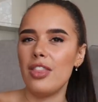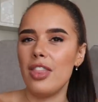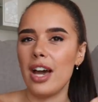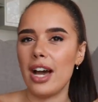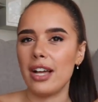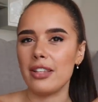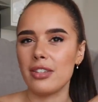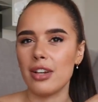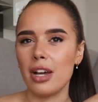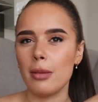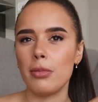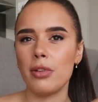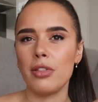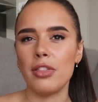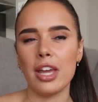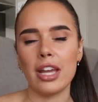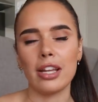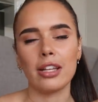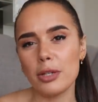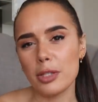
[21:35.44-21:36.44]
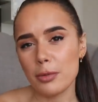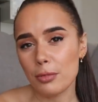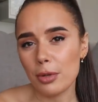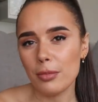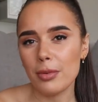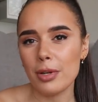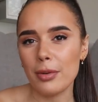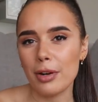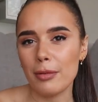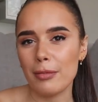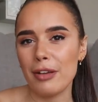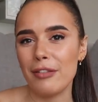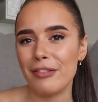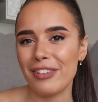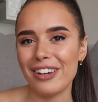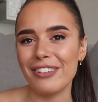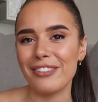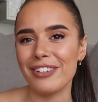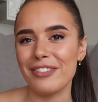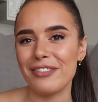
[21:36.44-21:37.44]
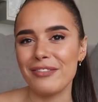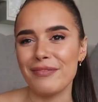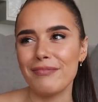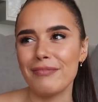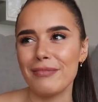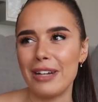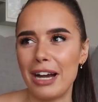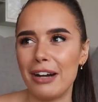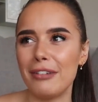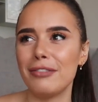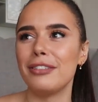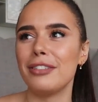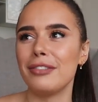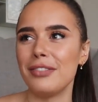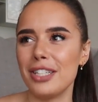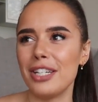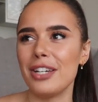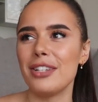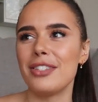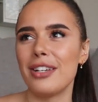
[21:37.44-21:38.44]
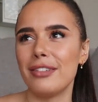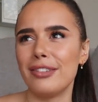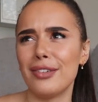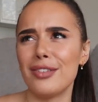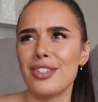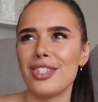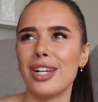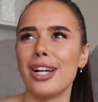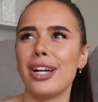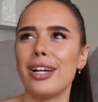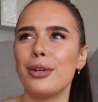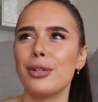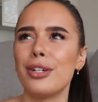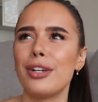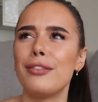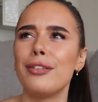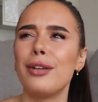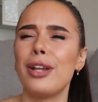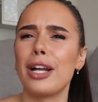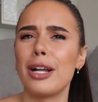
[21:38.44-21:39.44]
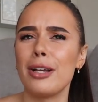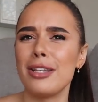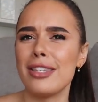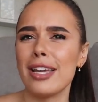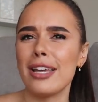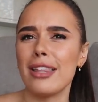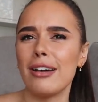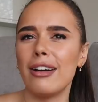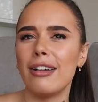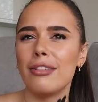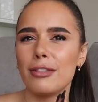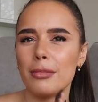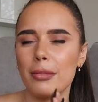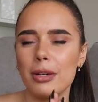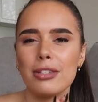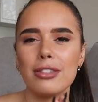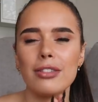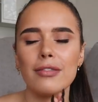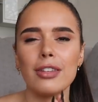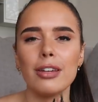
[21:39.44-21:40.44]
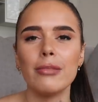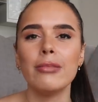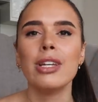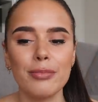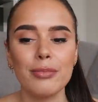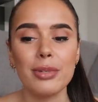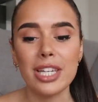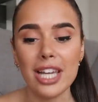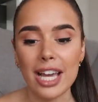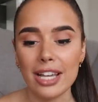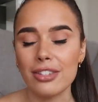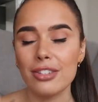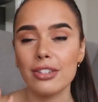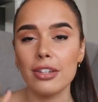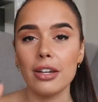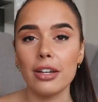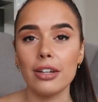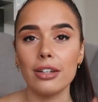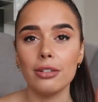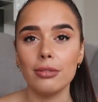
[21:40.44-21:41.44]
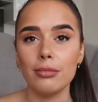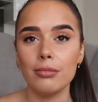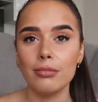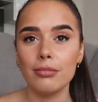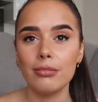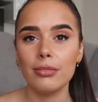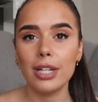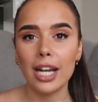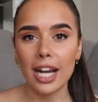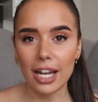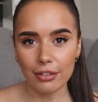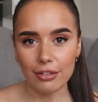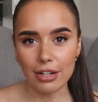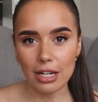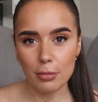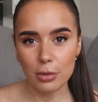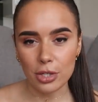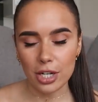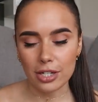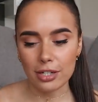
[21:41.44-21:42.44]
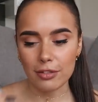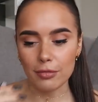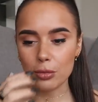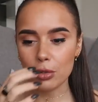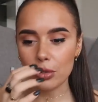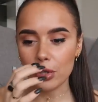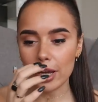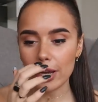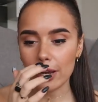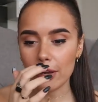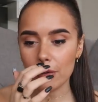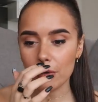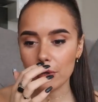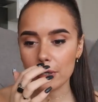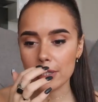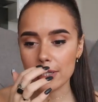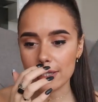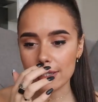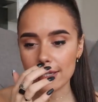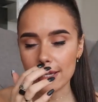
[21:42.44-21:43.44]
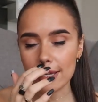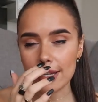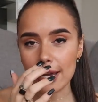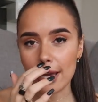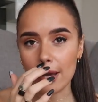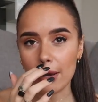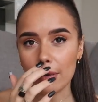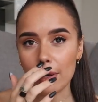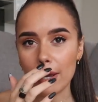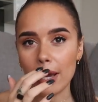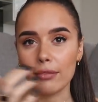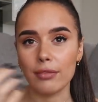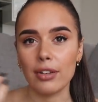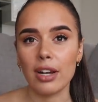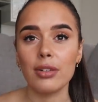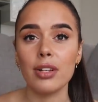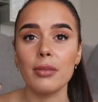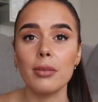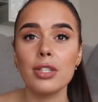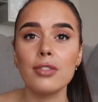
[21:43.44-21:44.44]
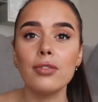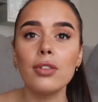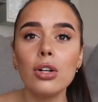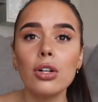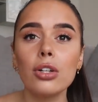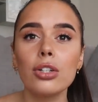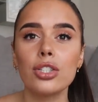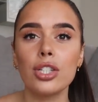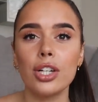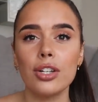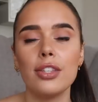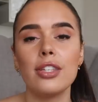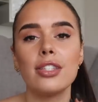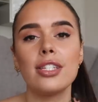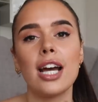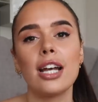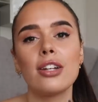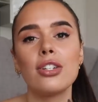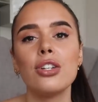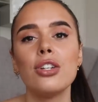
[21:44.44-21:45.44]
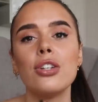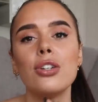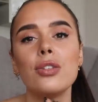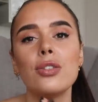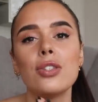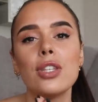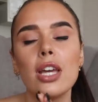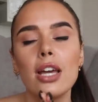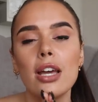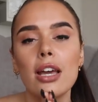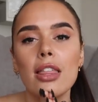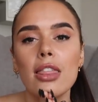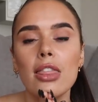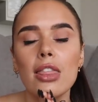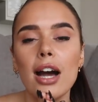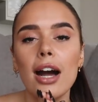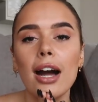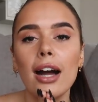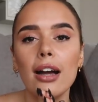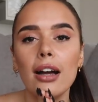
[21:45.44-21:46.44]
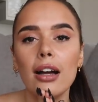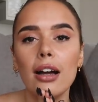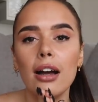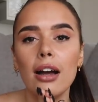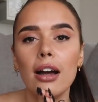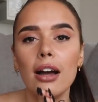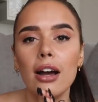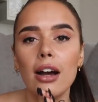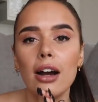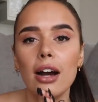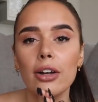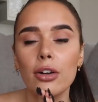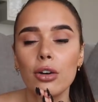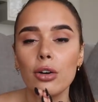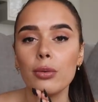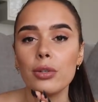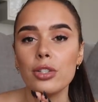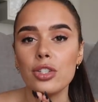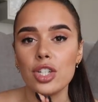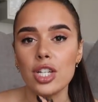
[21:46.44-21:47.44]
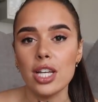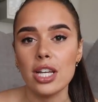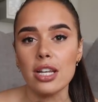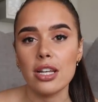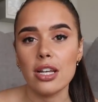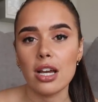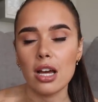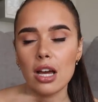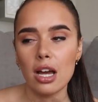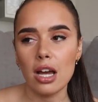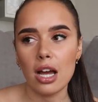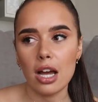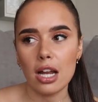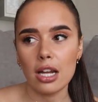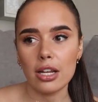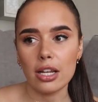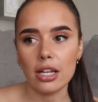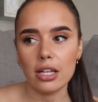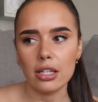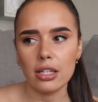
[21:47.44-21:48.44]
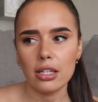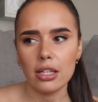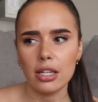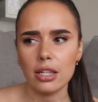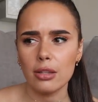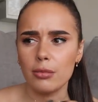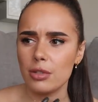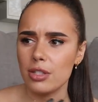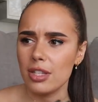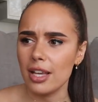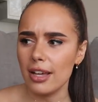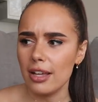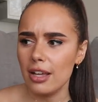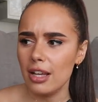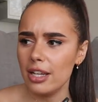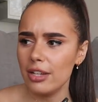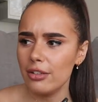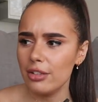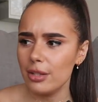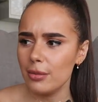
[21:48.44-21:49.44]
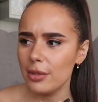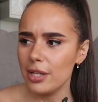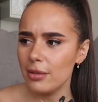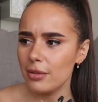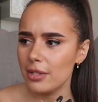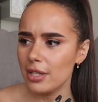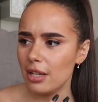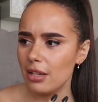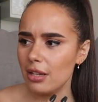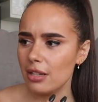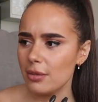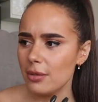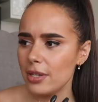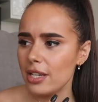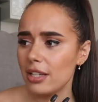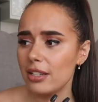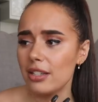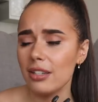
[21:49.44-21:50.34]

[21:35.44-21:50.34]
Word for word: That type of thing. But it's probably one of my favorite outfit videos I've ever styled. I feel like I say that after most of them. But yeah, so had a really productive morning. I thought I'd just sit down and round up this vlog, show you the tattoos that uh, I got with G earlier in, was that earlier in the week? Was that last week?